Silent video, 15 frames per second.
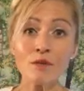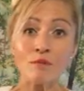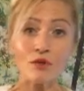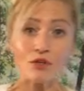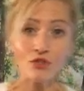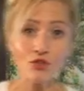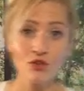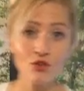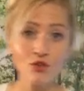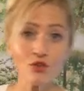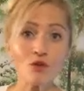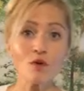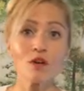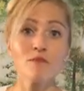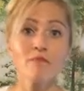Number
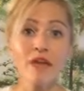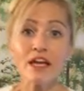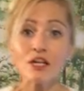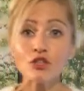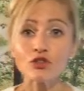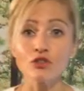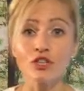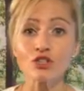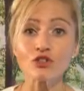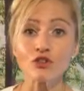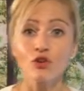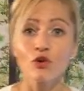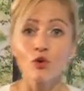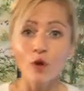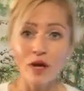2, you want to make sure
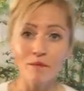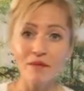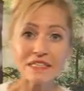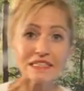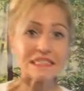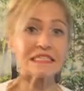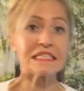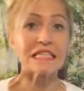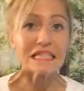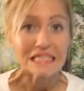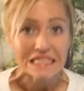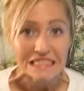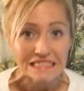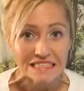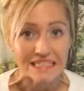that your equipment is
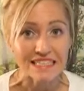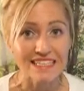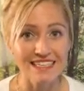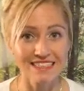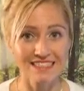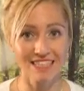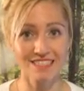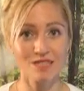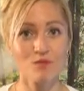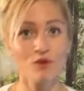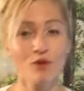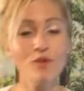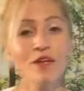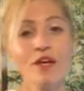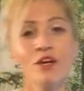easily
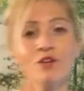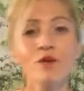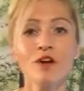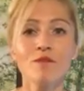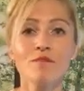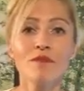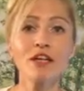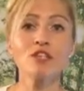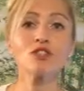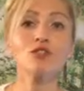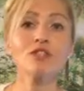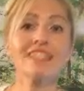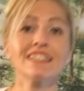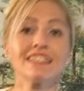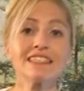accessible. You want to make
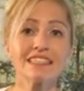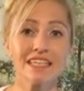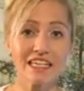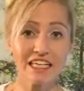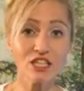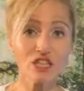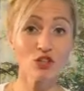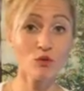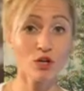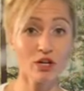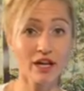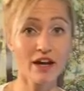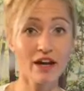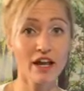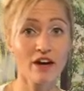sure that it's in your
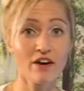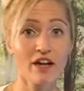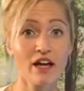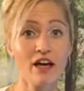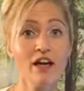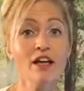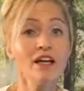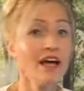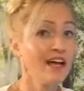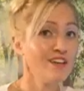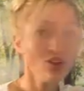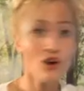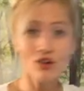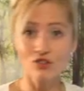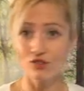workout area
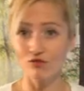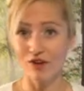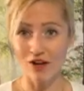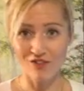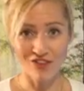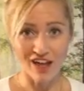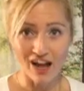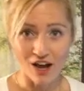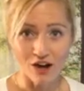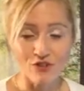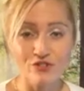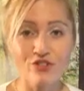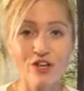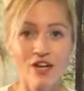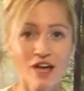and not around the
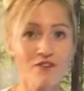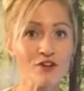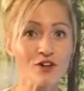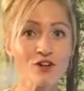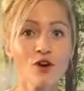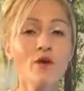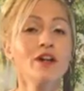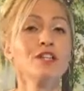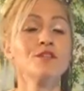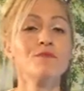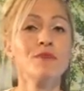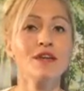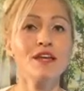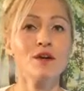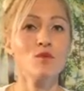house. If you're going
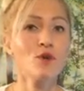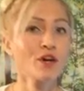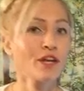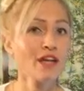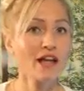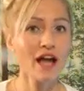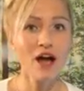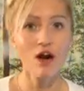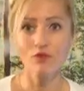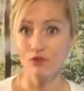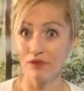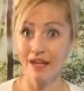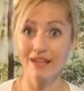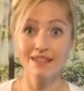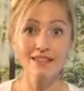to be working
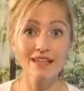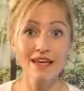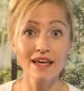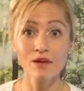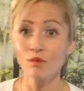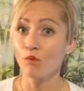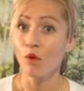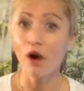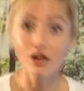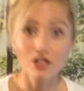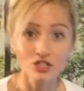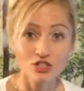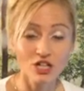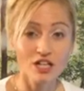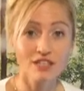out, like say
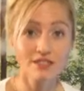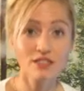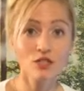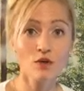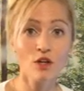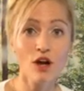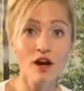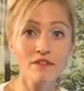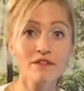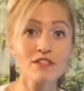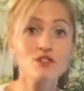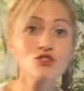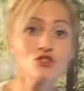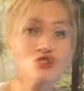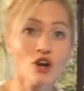water jugs, you know, a lot of
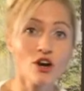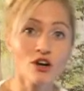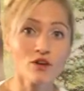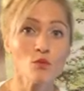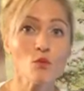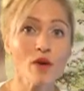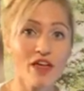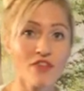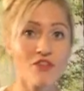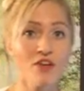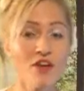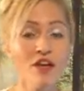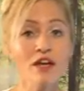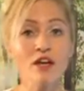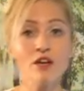us start
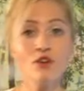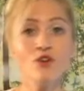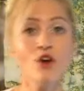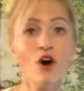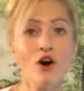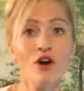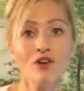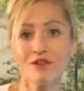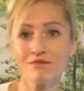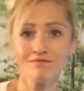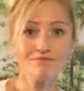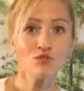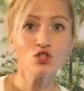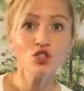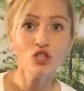with
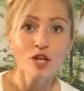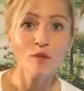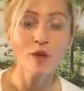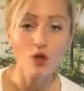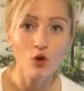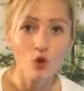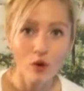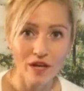non-gym